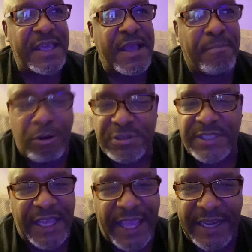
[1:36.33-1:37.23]
Most of
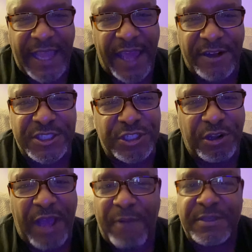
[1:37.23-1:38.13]
the headliners,
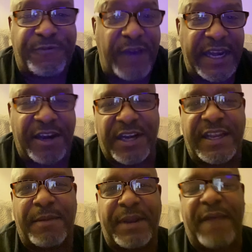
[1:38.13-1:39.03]
I was funnier than
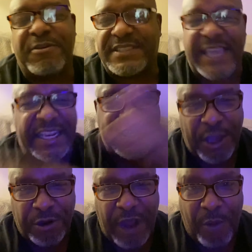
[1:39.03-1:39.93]
them. And I would say to
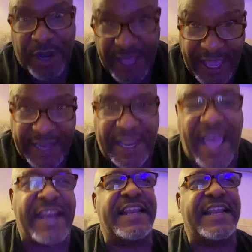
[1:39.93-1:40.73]
Yoder, I want a headline.